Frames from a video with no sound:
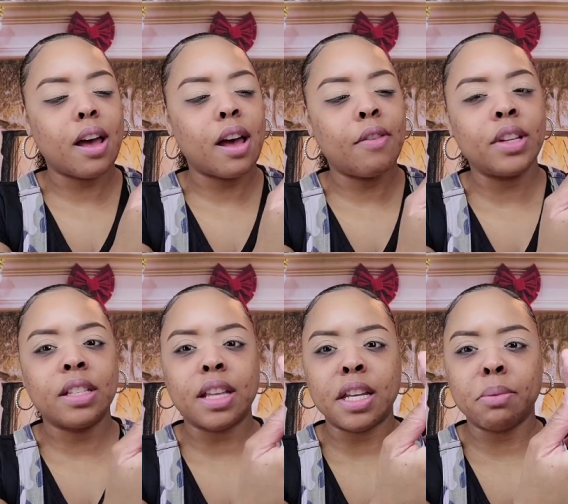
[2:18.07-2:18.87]
of the
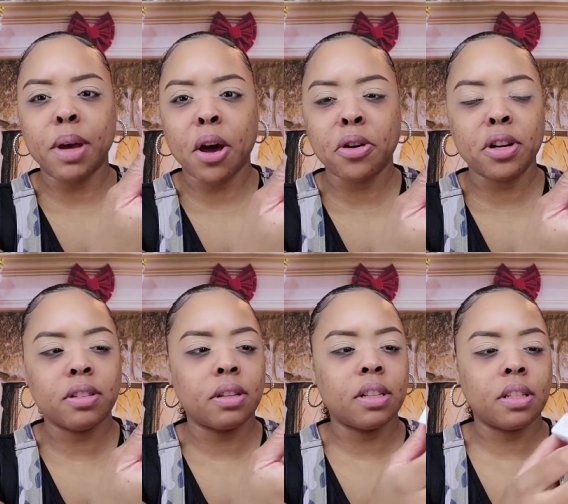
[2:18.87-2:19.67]
setting powder.
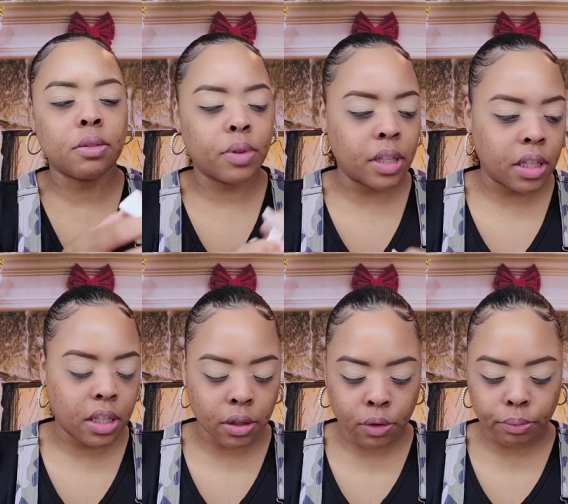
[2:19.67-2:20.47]
So this is really
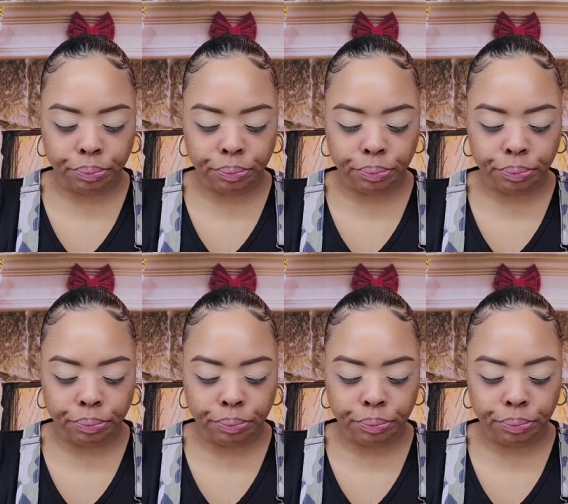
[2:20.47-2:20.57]
cute.